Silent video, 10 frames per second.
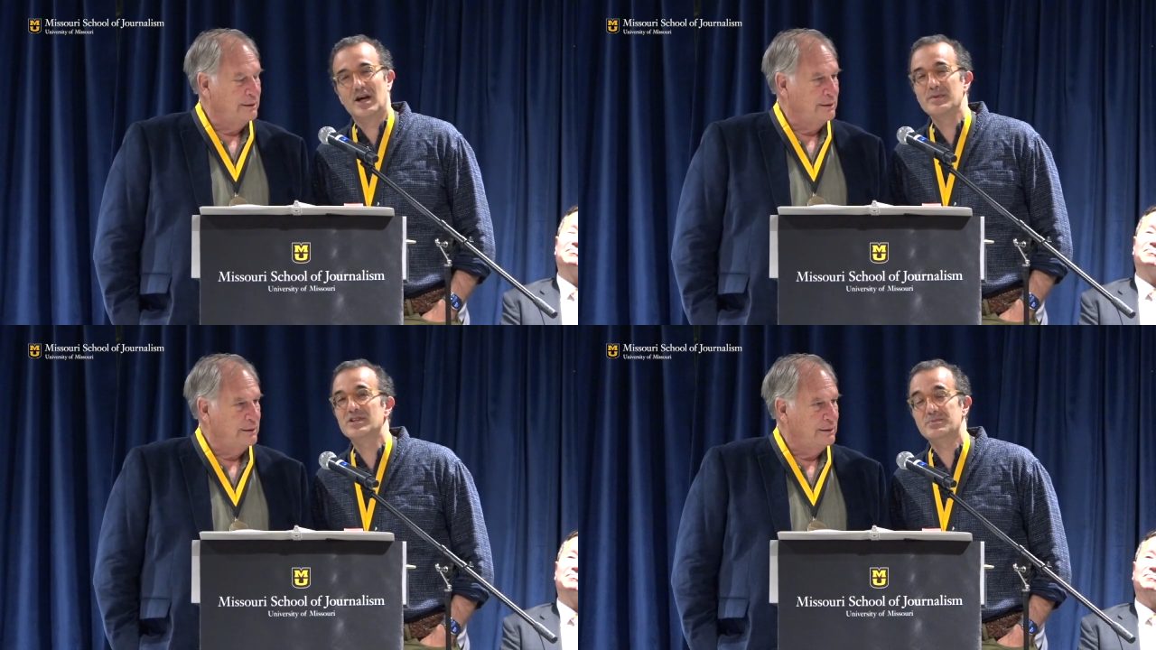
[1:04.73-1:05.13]

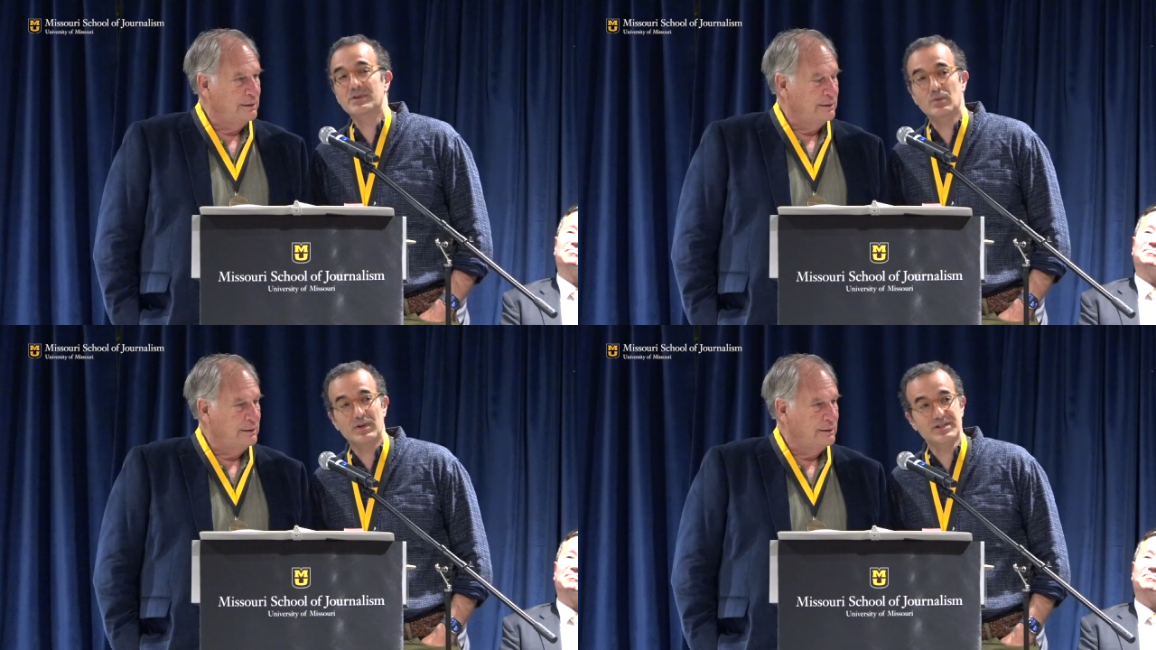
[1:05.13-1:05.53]
Speaker 1: I mean, it's
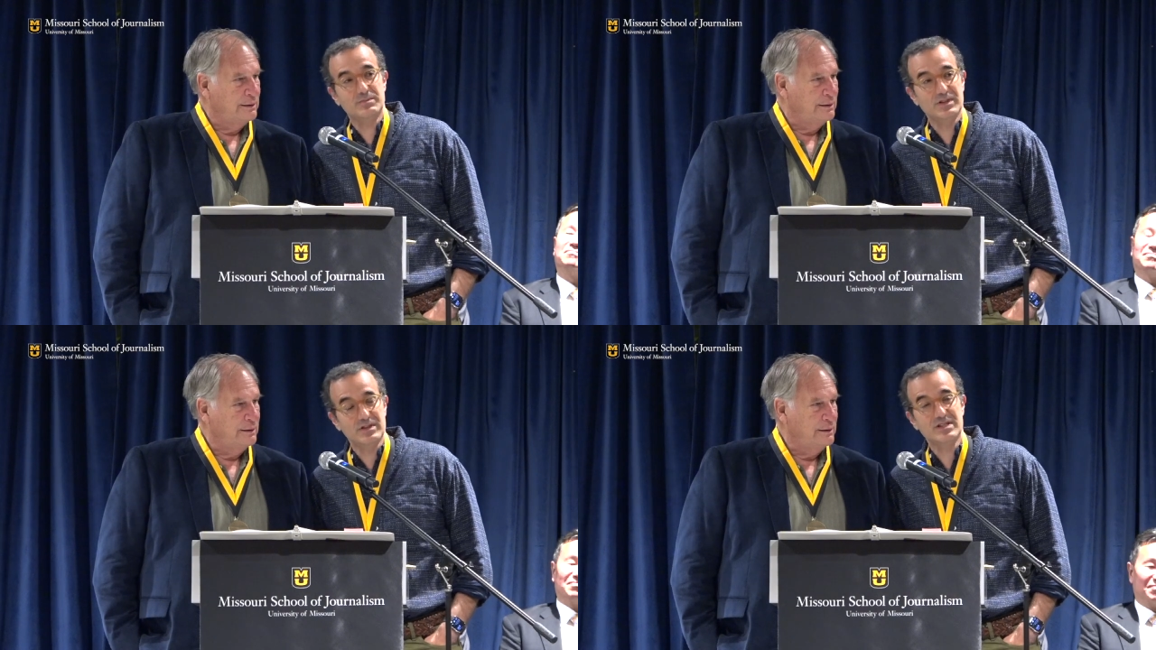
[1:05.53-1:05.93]
been a it's
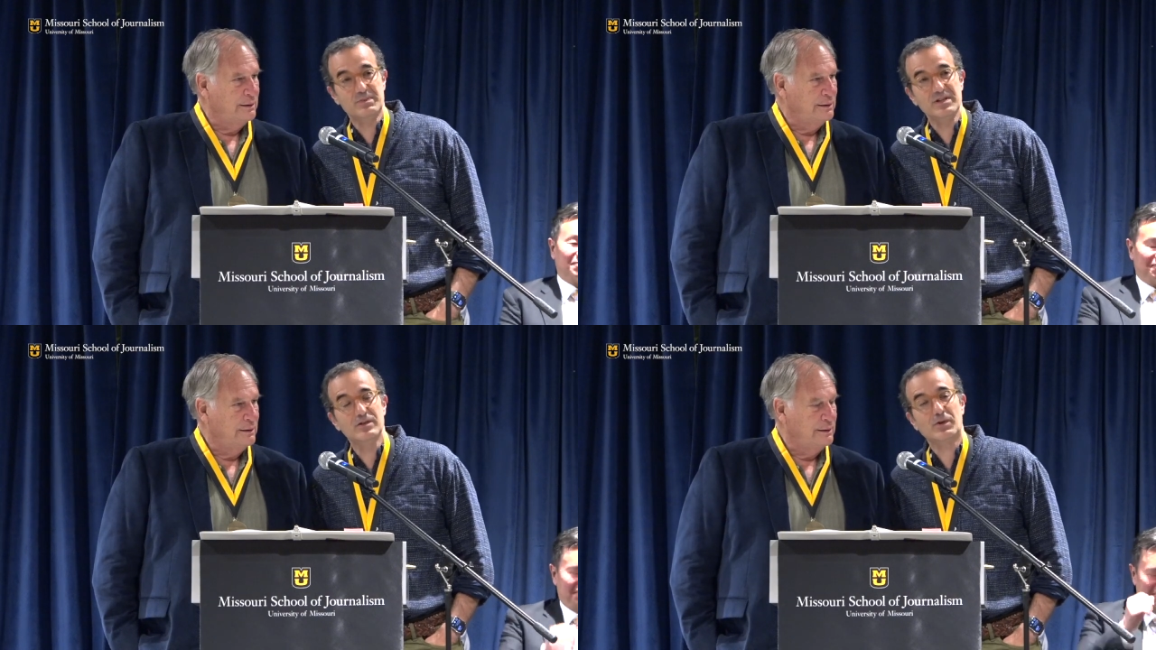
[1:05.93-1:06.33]
been a, it's
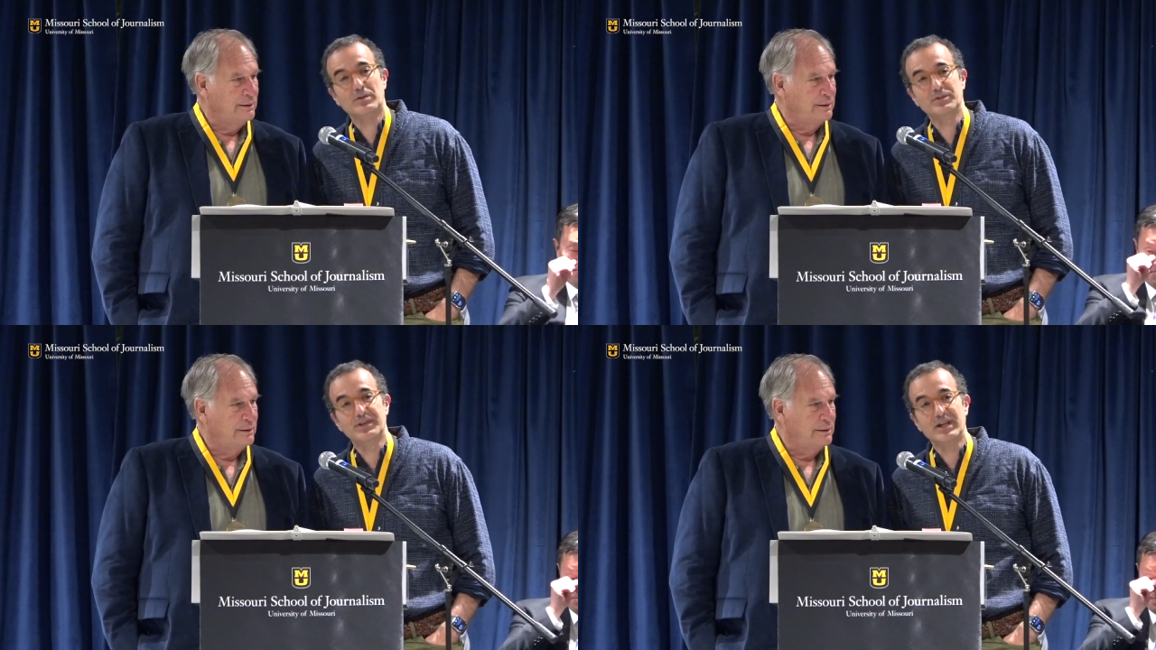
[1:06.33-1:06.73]
been an
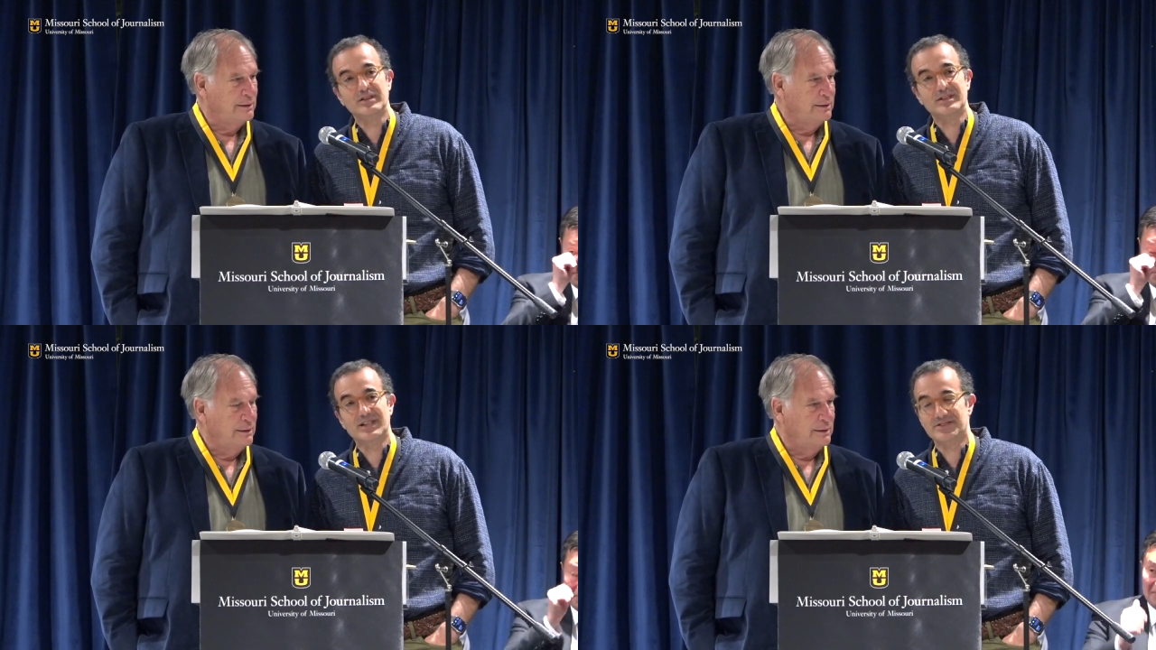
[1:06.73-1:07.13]
incredible day
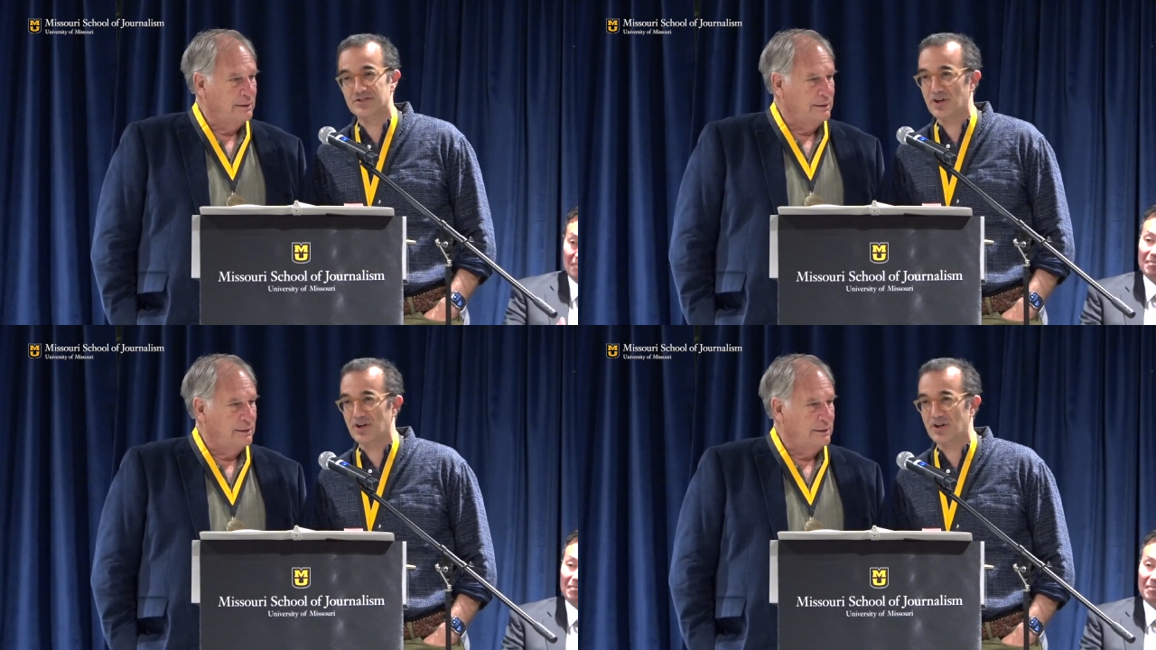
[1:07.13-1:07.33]
to get to